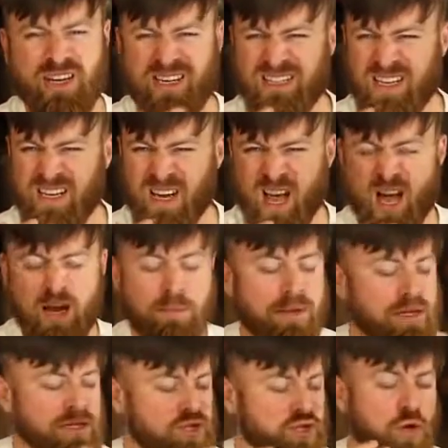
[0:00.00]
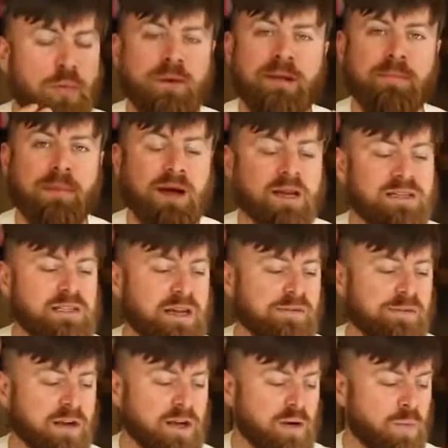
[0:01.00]
It's anonymous. Nobody minds
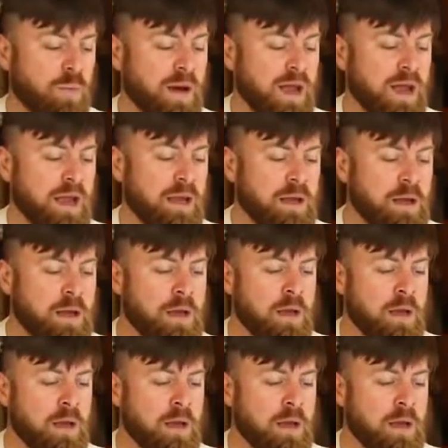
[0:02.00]
giving it away.